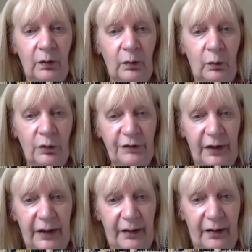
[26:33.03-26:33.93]
What if
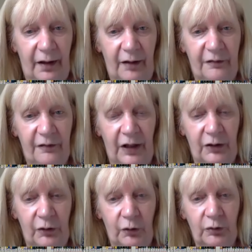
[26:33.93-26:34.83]
I have a
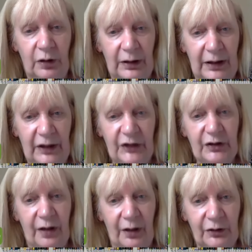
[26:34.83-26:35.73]
non-lit
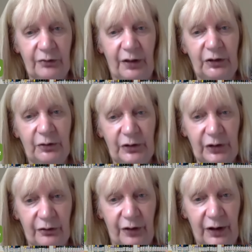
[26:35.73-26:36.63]
undergraduate
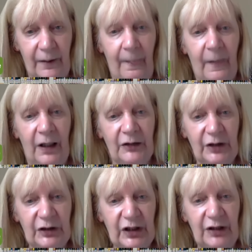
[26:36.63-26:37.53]
degree and
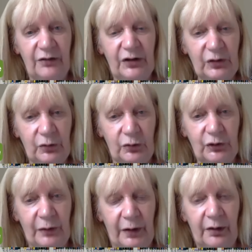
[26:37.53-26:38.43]
I take this
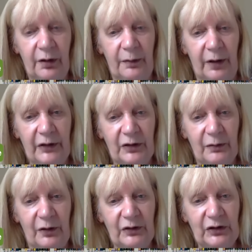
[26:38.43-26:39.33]
course? May I apply to the
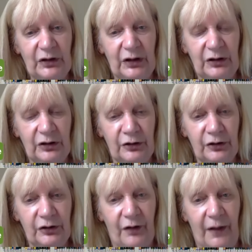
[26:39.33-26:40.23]
Masters in English
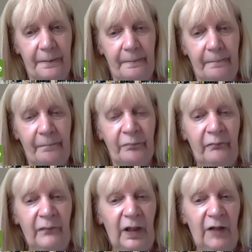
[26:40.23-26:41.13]
Literature then?
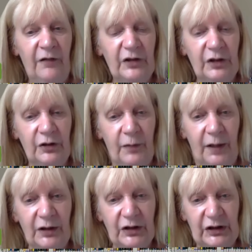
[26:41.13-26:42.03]
If it's a
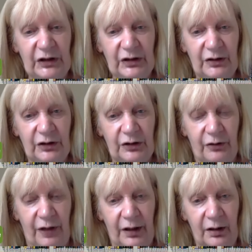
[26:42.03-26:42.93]
humanities
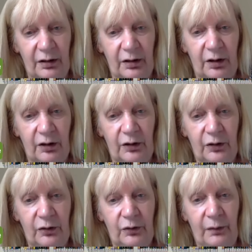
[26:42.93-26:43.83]
degree,
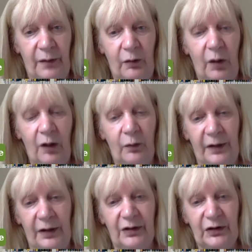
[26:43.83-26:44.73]
you may well
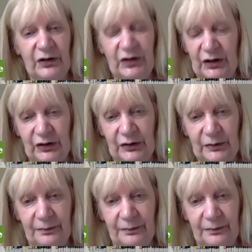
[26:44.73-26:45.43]
be considered.